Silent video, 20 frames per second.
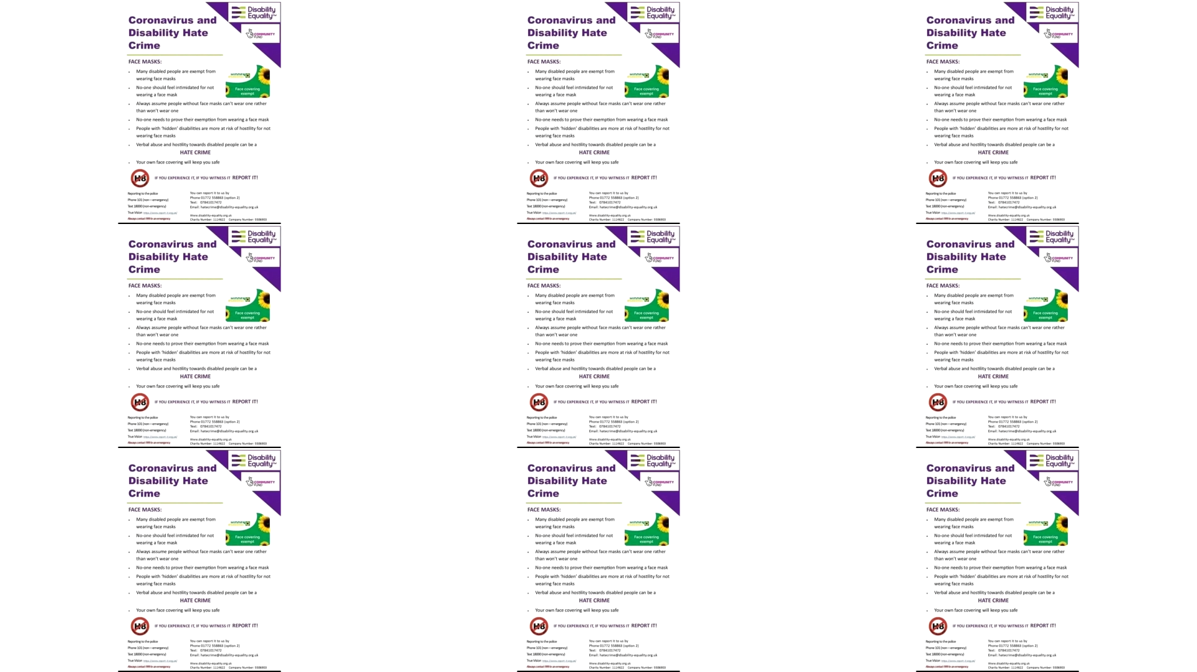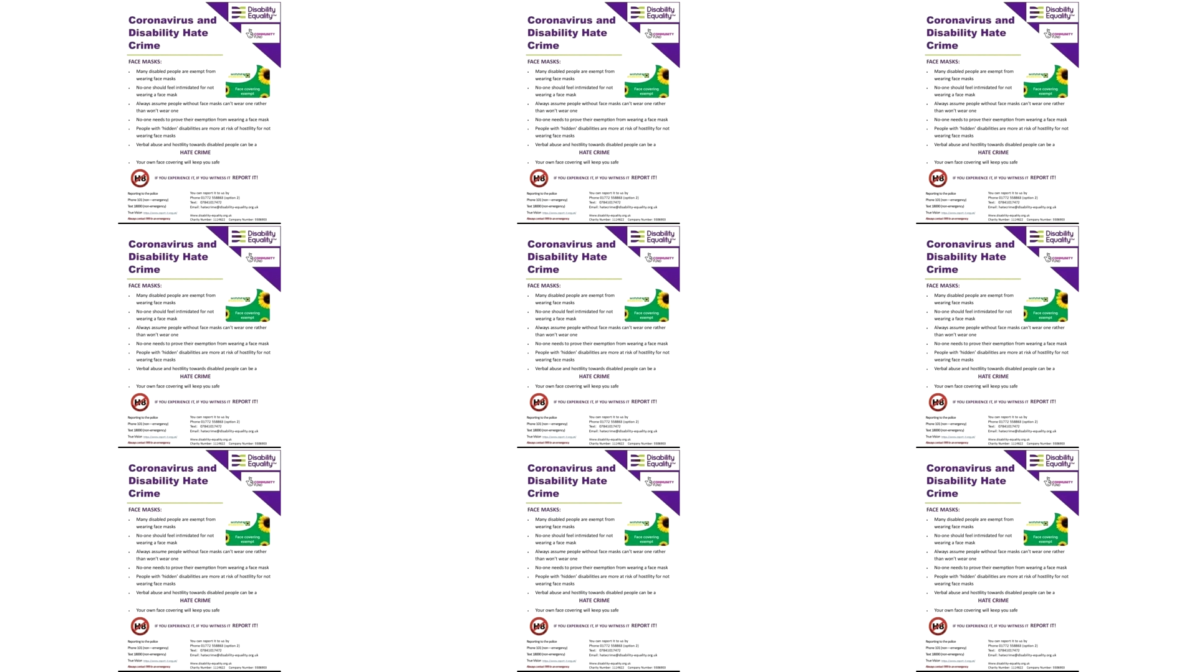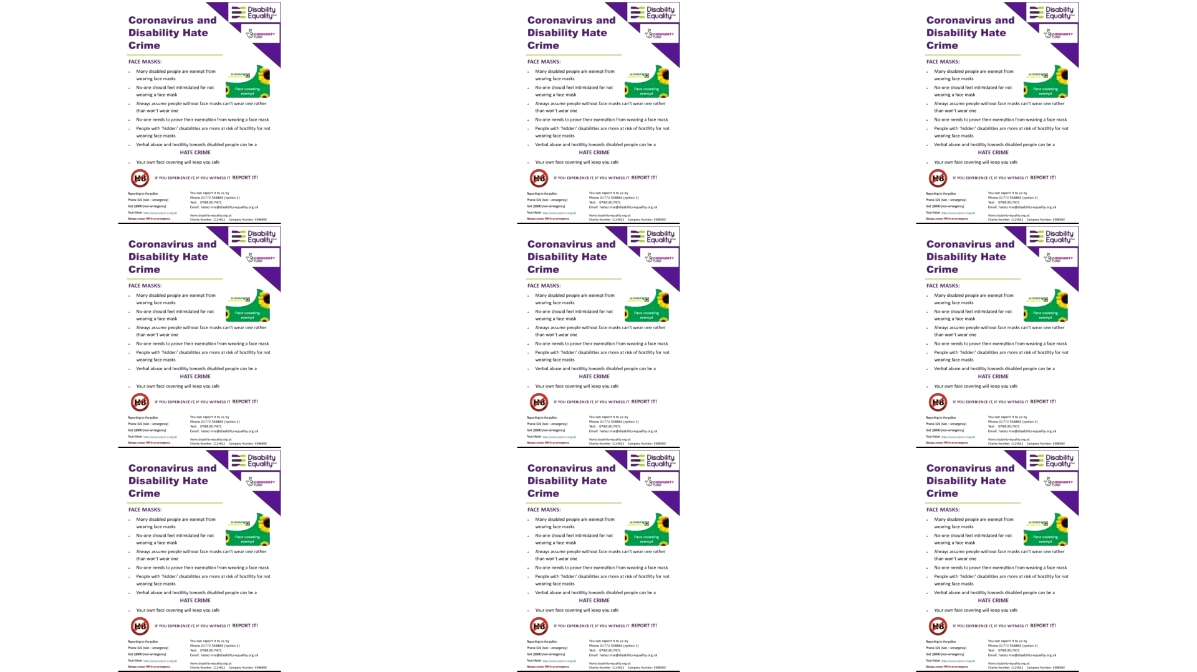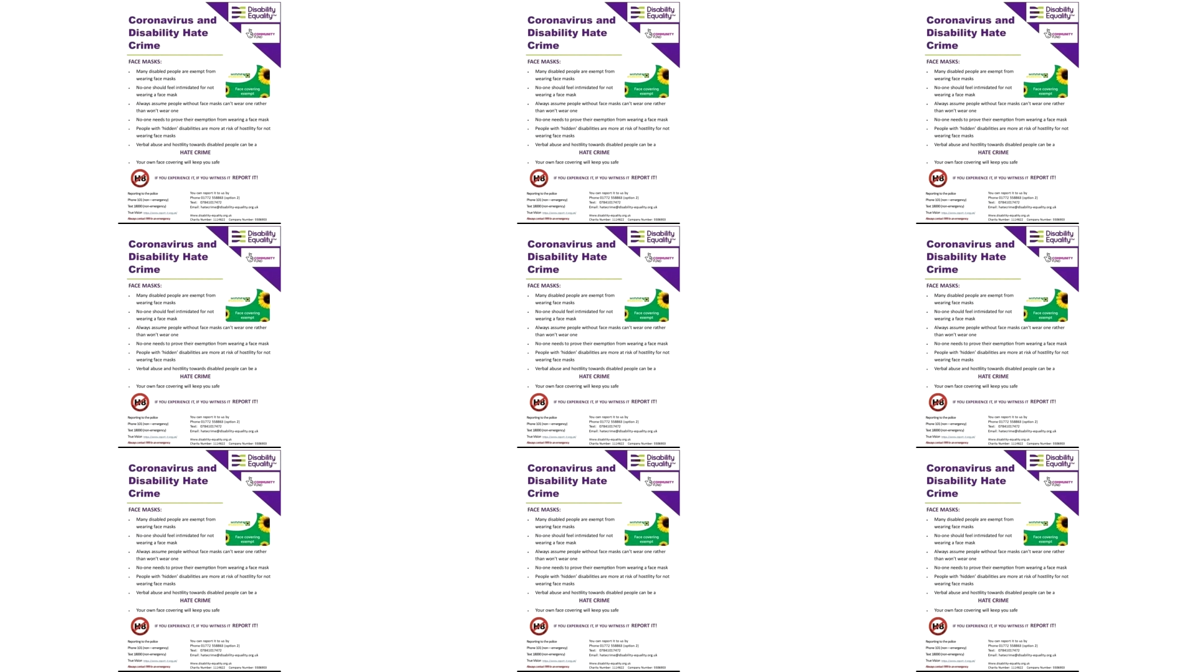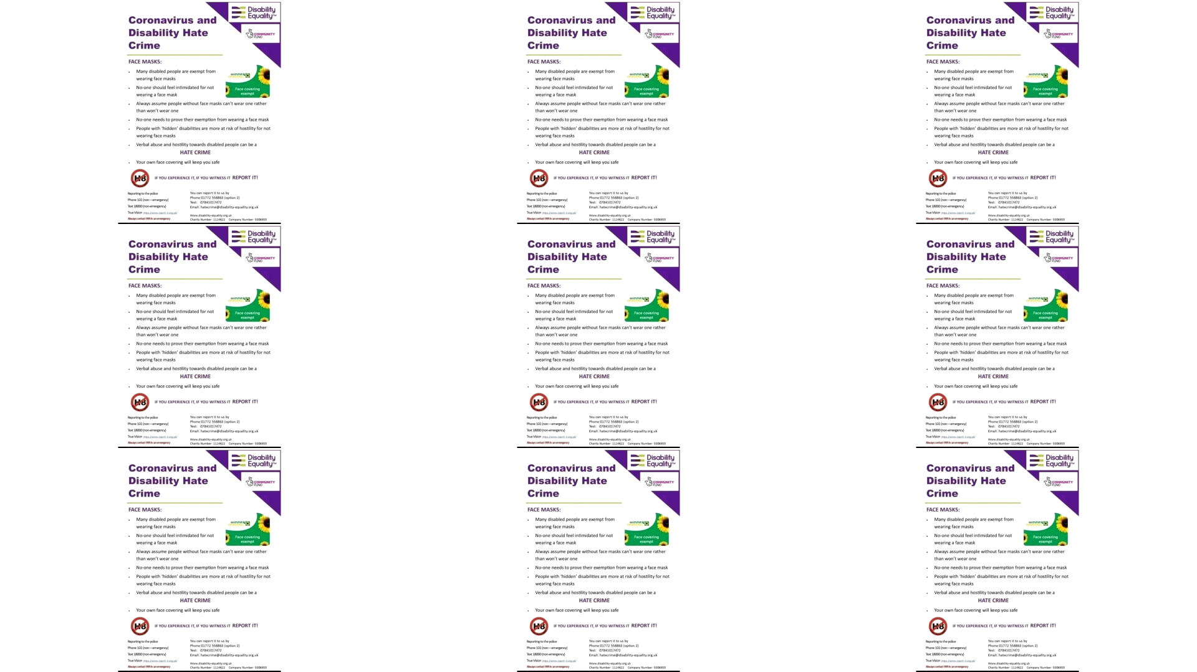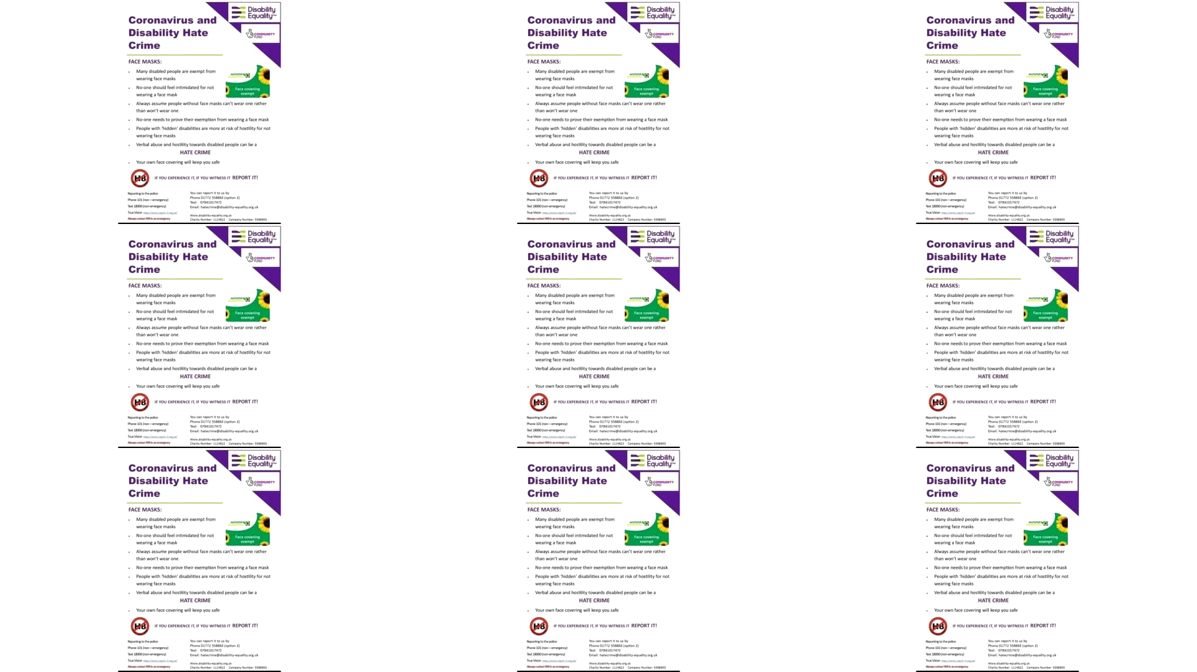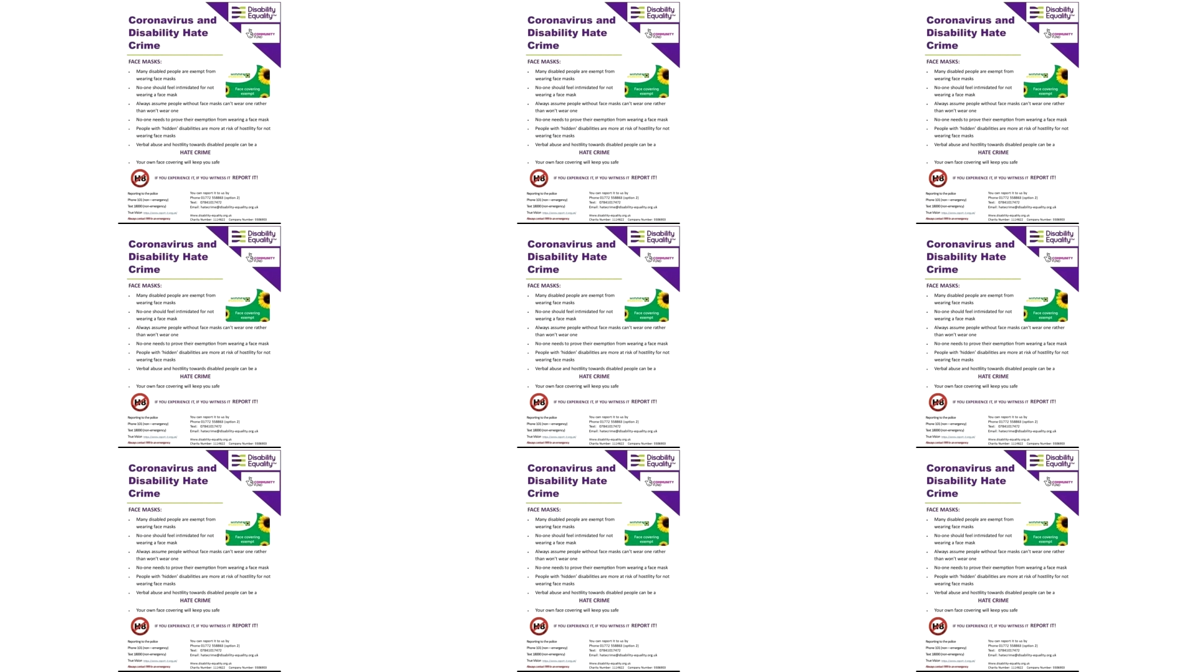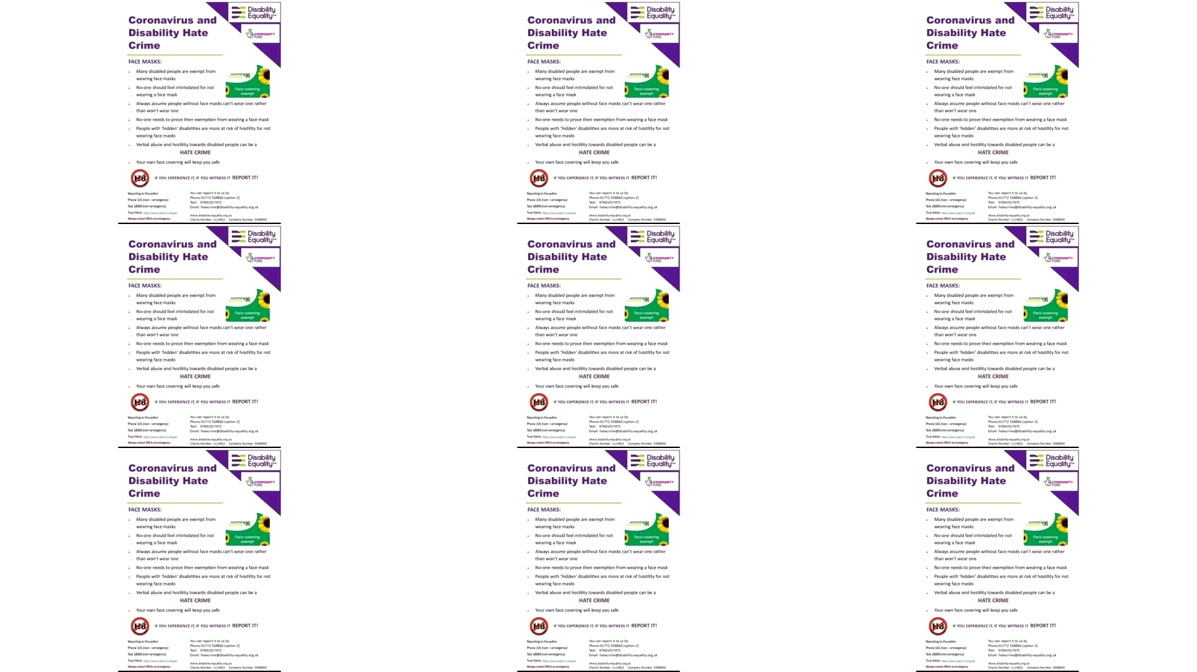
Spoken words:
No face is visible, so there are no lips to read.